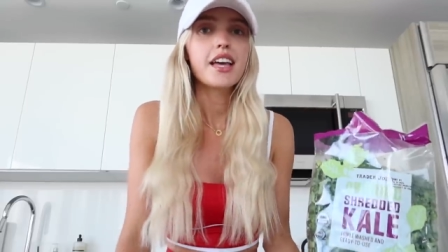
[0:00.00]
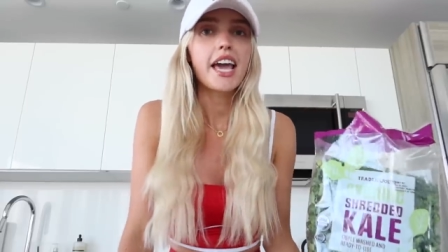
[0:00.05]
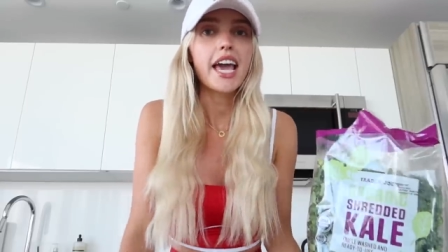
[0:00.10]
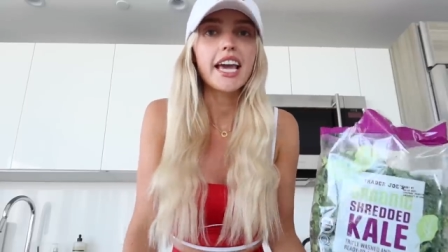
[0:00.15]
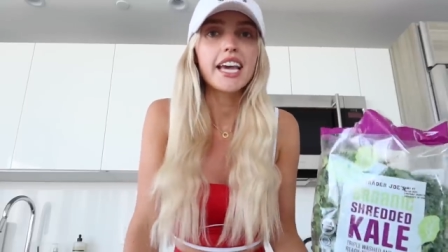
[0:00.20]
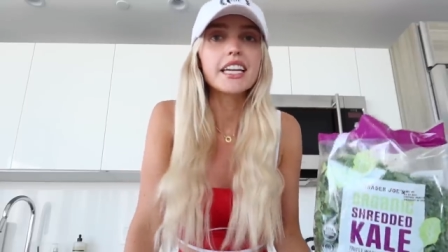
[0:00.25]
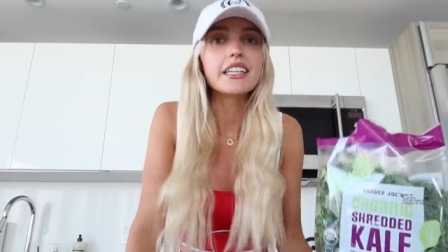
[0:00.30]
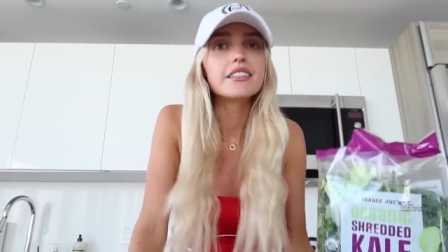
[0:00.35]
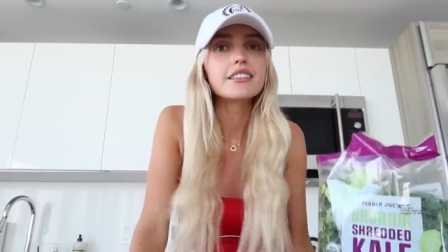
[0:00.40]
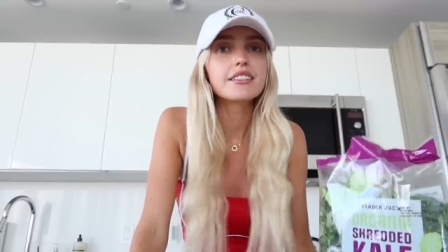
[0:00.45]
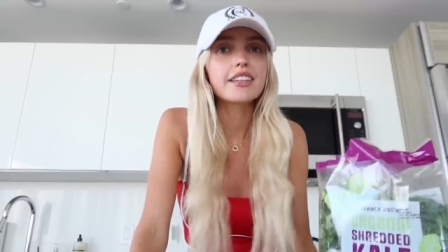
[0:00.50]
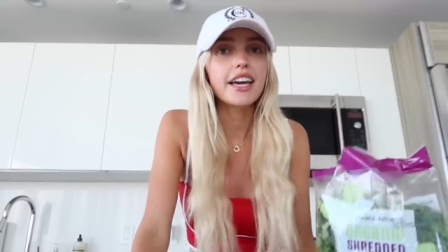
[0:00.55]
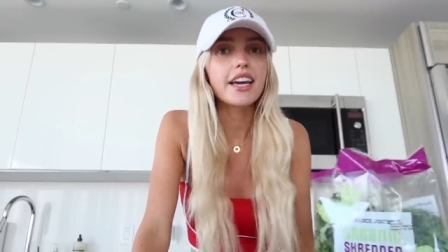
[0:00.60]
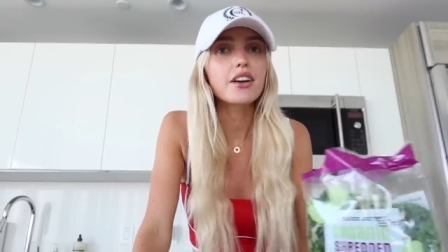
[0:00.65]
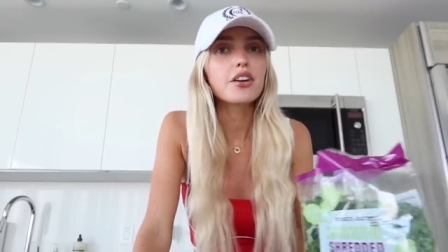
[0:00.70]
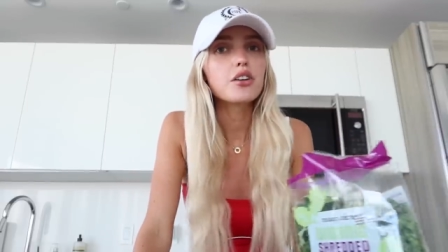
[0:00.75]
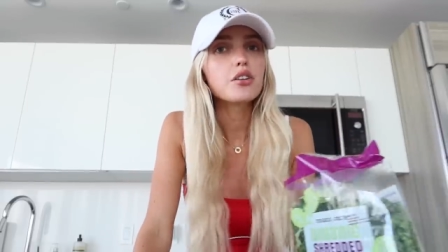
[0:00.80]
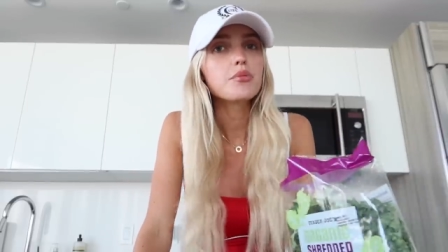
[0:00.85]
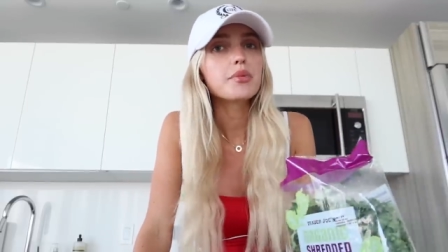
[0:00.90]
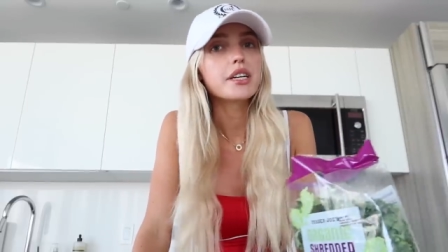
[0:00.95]
hate
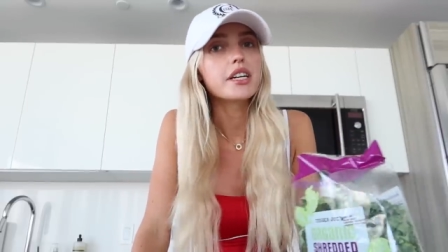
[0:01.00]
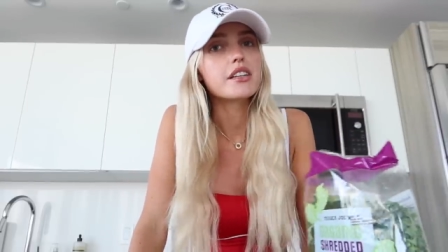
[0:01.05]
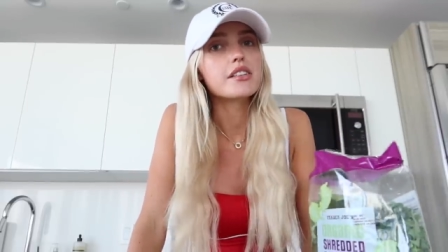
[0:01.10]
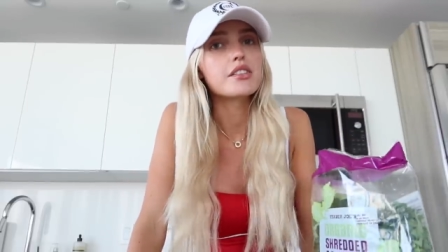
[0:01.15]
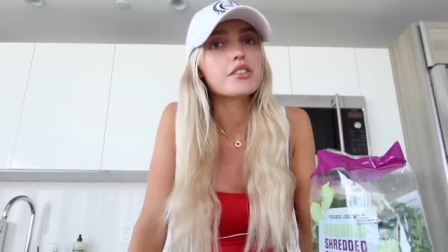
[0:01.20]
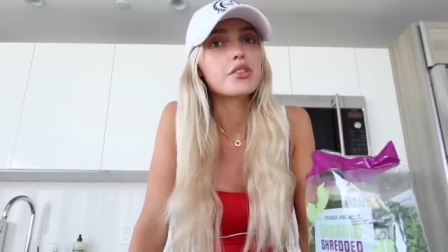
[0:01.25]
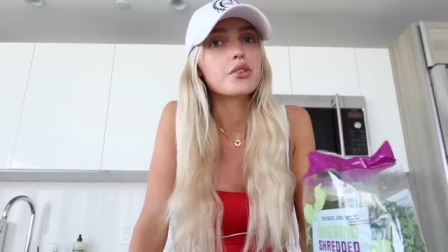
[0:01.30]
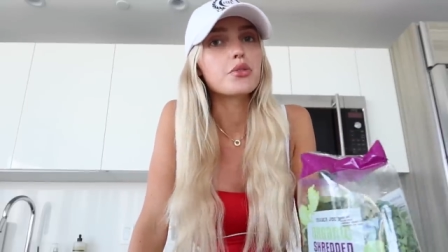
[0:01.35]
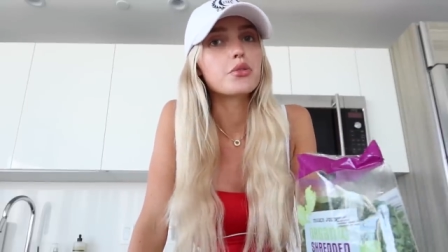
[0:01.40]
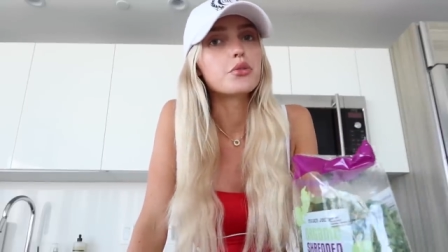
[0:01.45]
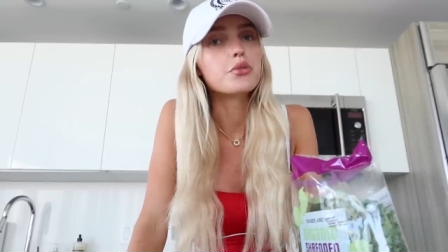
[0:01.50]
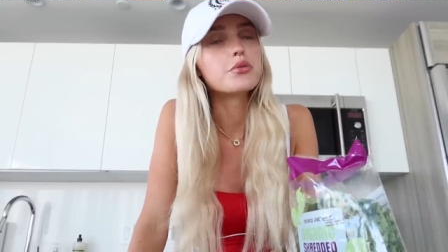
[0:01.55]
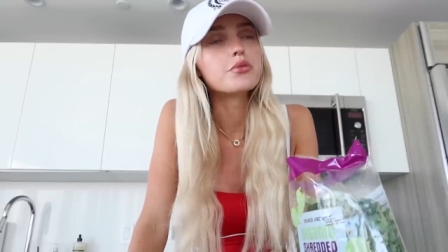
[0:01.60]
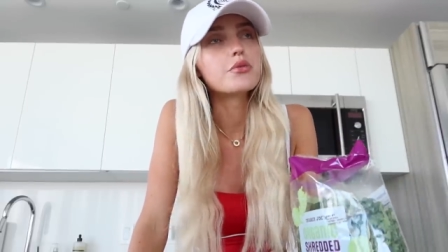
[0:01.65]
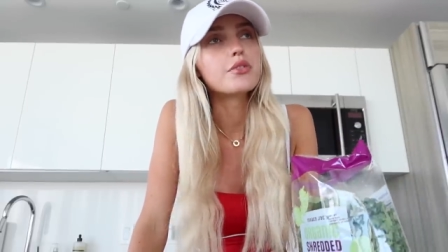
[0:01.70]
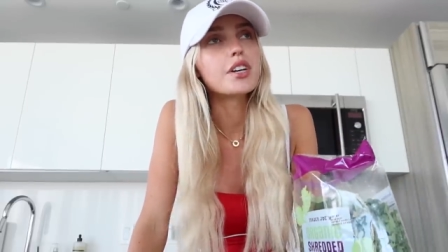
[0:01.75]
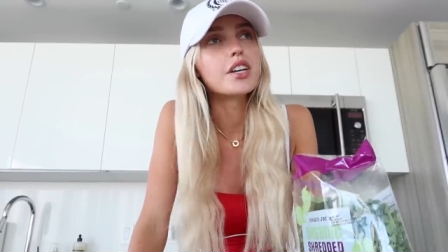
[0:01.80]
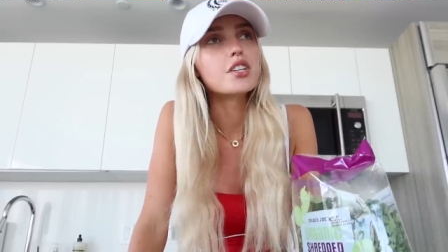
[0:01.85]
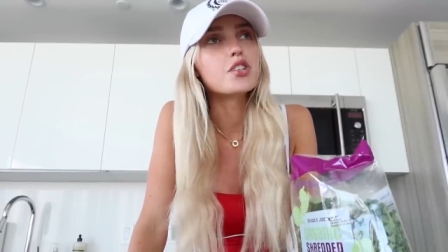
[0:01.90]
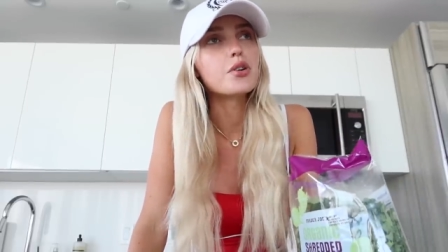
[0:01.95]
kale because who
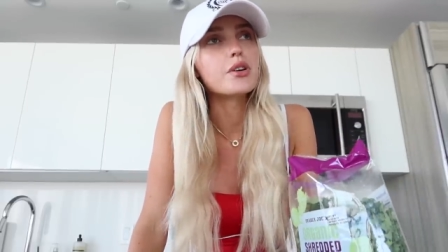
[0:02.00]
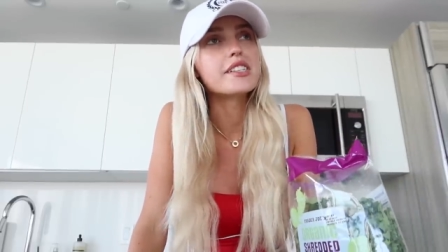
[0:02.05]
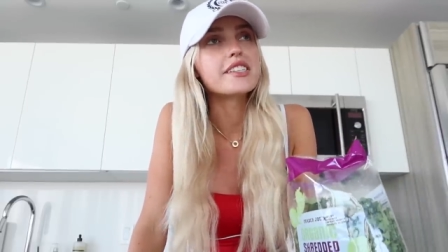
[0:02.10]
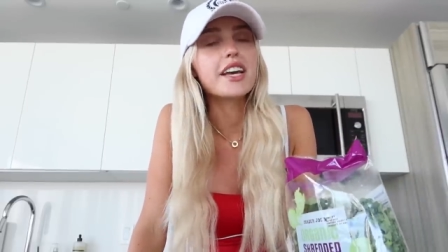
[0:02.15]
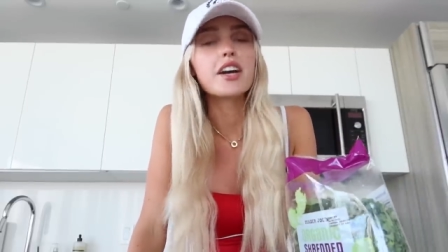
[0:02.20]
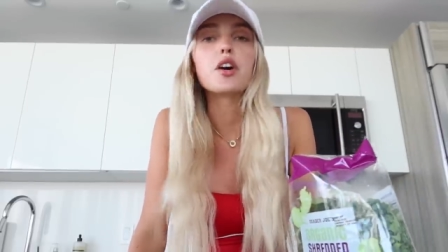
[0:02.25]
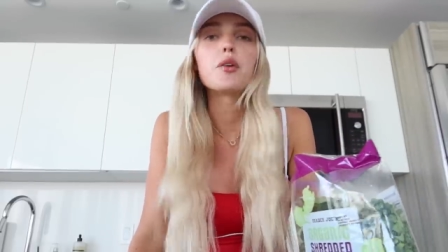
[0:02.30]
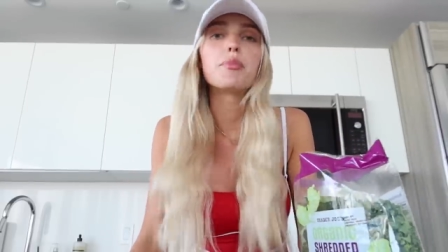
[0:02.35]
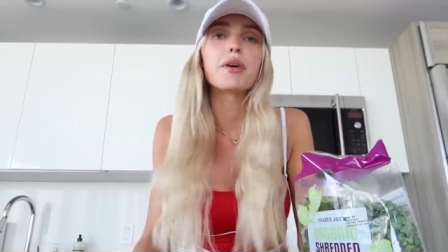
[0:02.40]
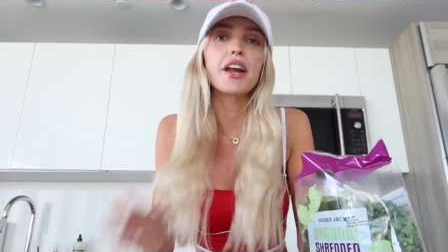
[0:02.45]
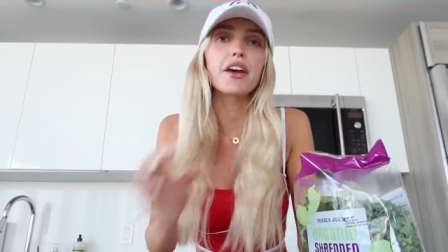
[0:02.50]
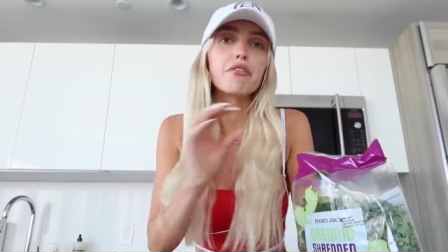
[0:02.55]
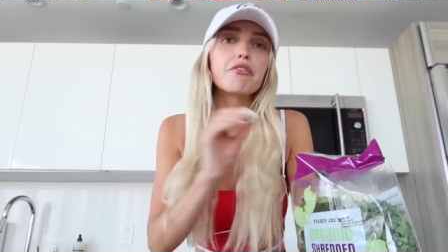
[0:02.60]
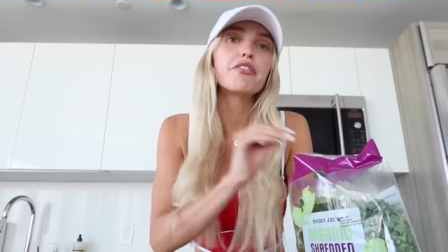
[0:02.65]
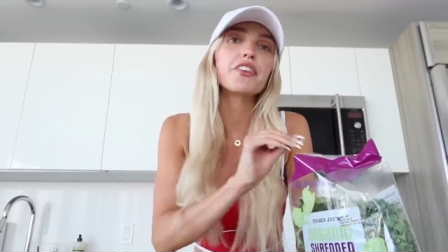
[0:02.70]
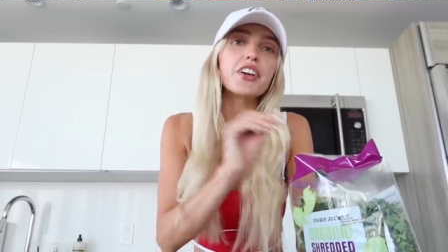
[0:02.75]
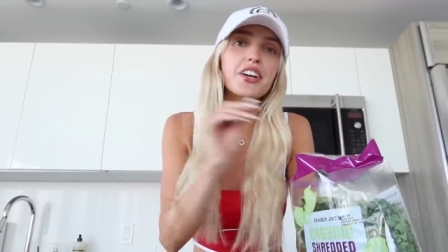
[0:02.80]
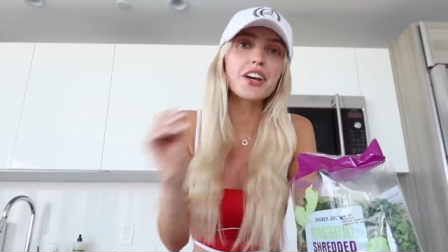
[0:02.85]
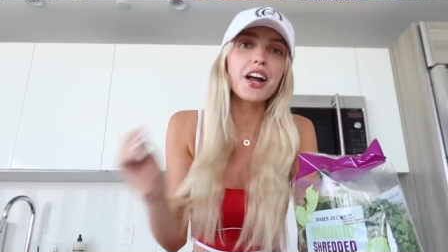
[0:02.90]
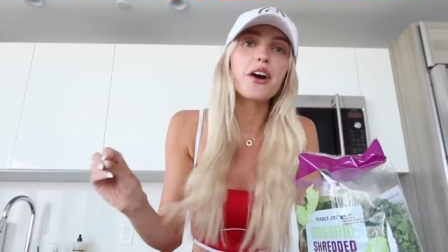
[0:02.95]
enjoys kale, but I've
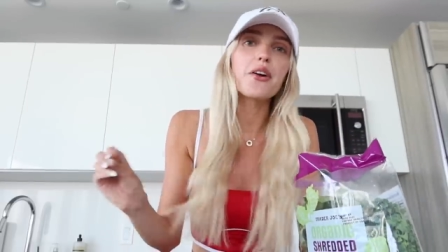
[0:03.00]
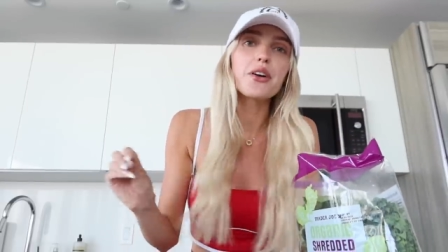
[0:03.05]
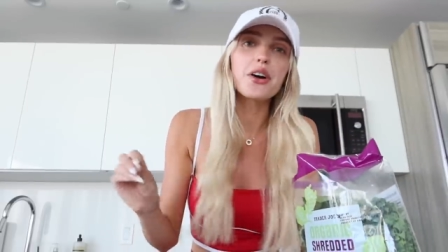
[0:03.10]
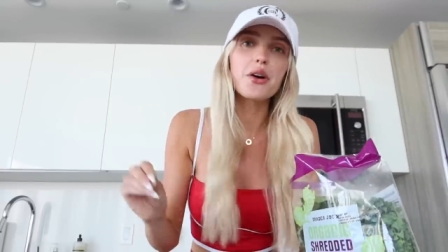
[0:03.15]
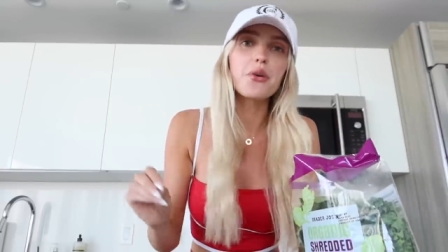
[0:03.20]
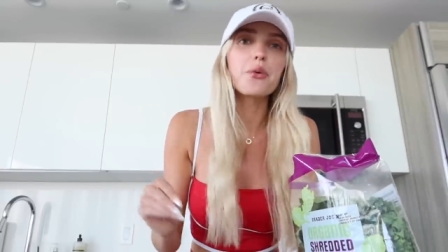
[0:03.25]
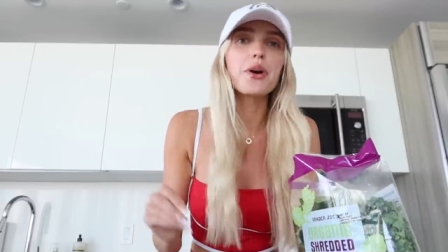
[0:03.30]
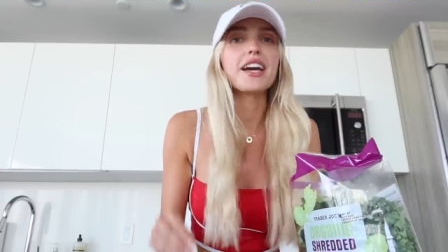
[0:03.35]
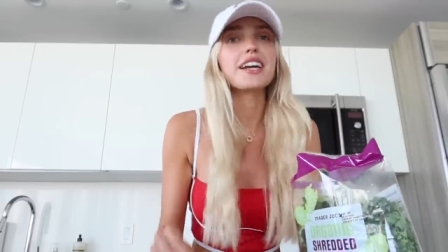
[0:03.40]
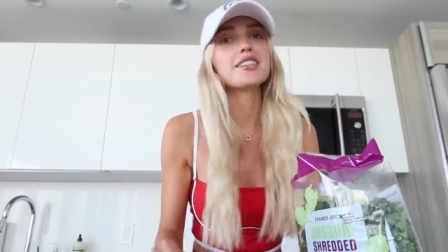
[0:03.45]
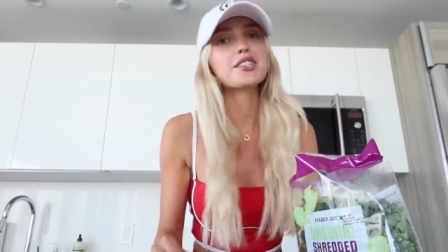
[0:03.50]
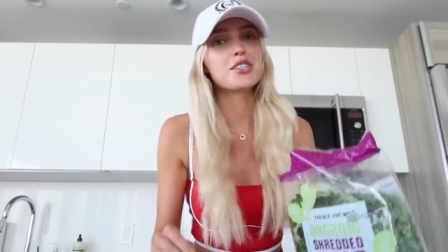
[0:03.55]
figured out a way